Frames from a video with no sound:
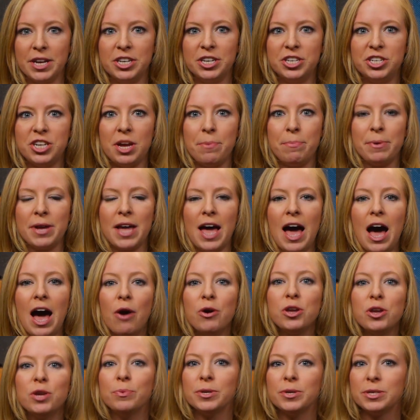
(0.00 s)
in shaping how
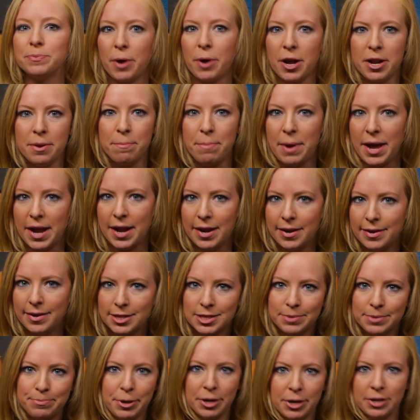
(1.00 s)
you respond to pain.
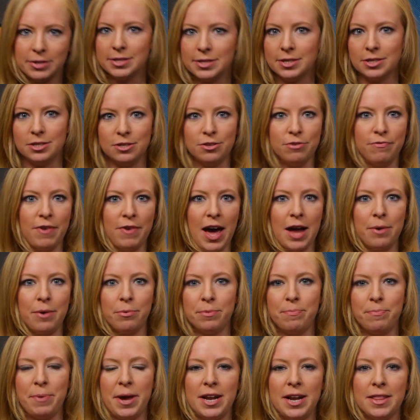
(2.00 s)
Experiences you've had
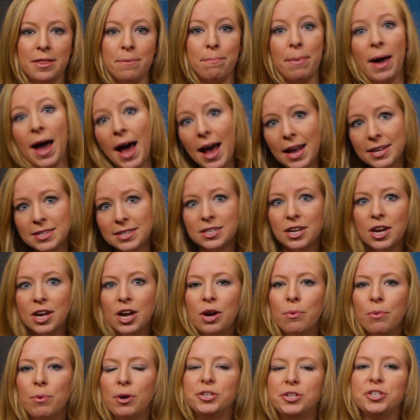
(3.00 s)
with pain in the past
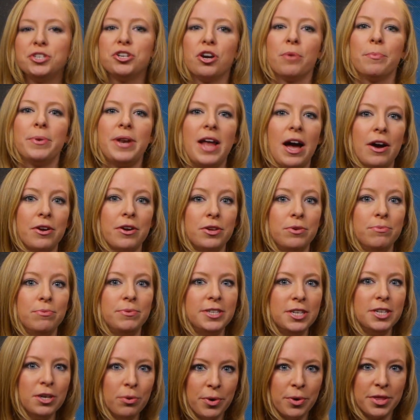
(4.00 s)
will determine how you
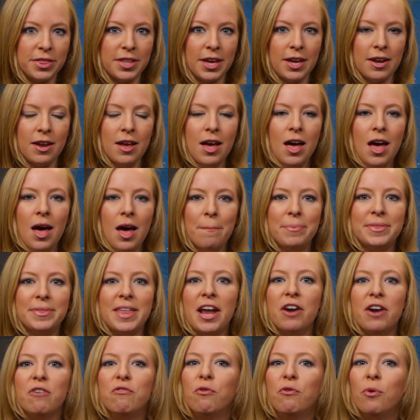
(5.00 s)
deal with it. But
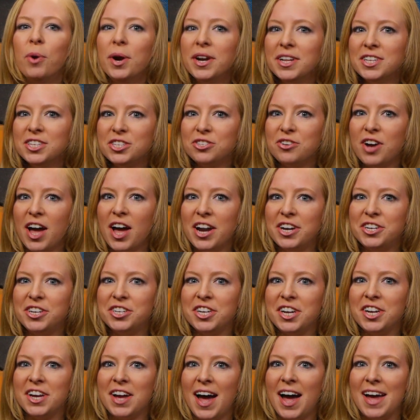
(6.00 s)
that avoidance
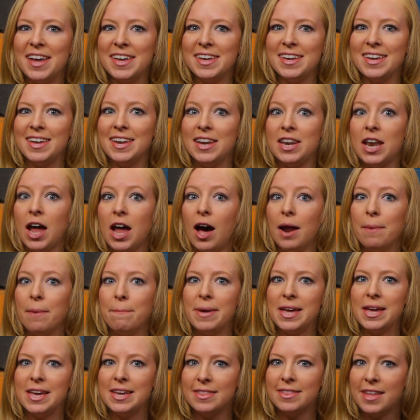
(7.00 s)
strategy, i.e. not
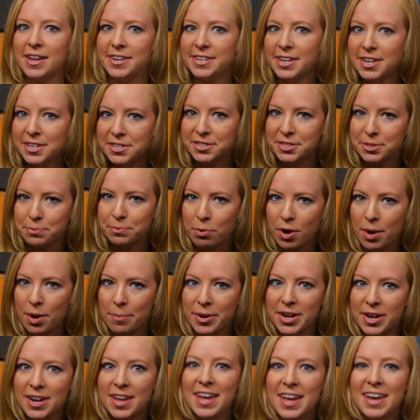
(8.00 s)
making that dentist
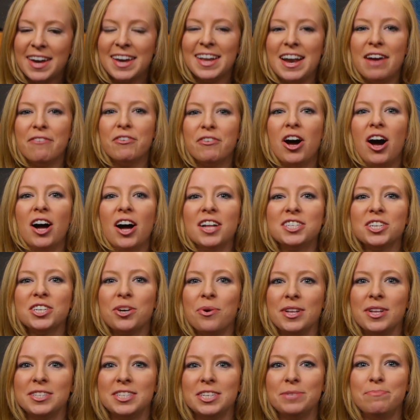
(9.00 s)
appointment, can have
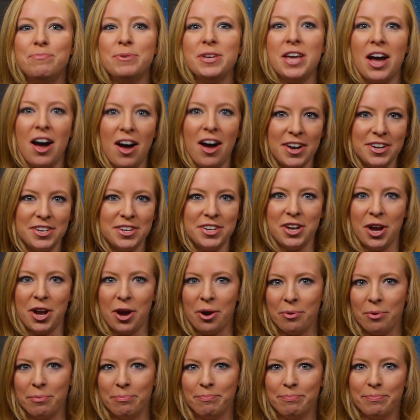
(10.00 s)
consequences beyond, you
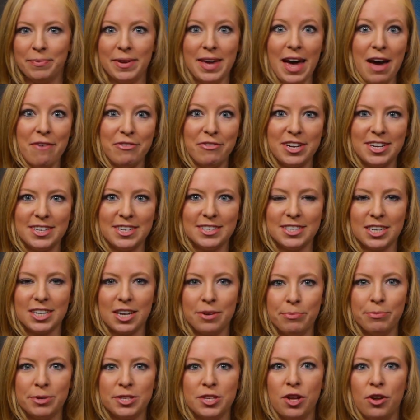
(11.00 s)
know, cavities. It
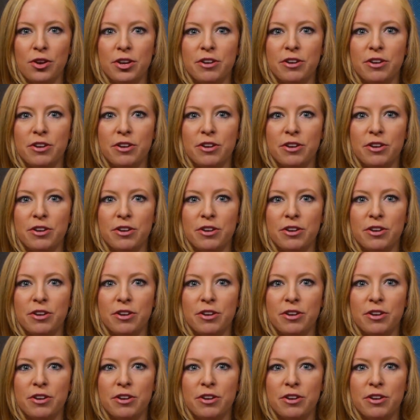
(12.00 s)
can result